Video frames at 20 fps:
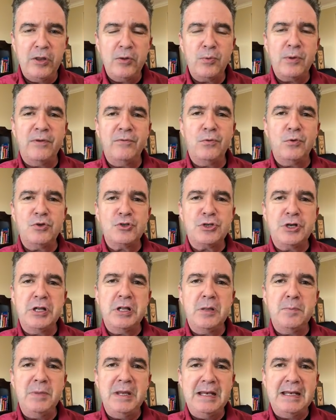the reversion to
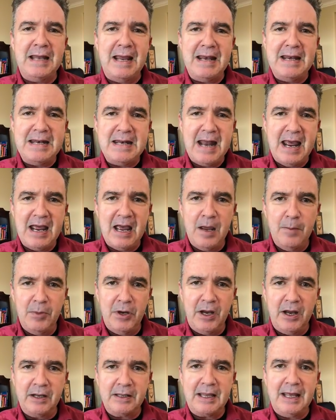the mean
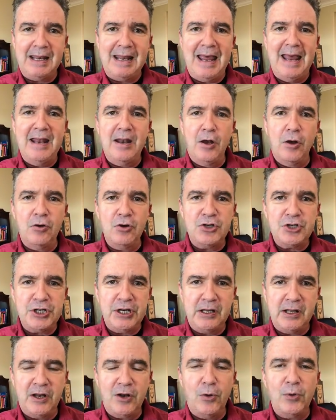dynamic, that
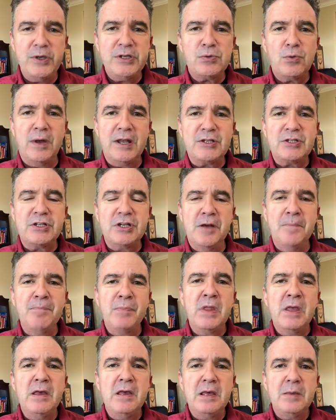energy that always wants to
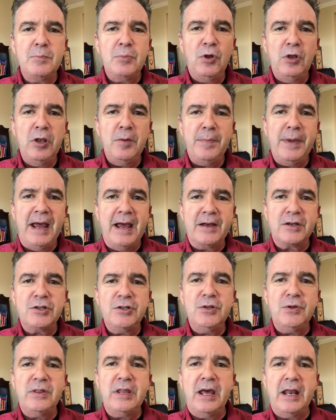pull it back
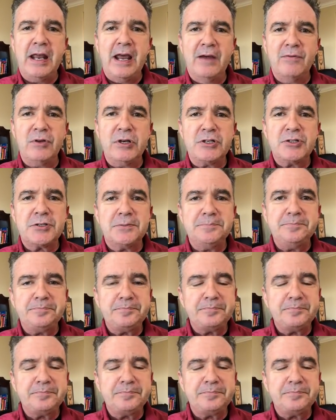to that average.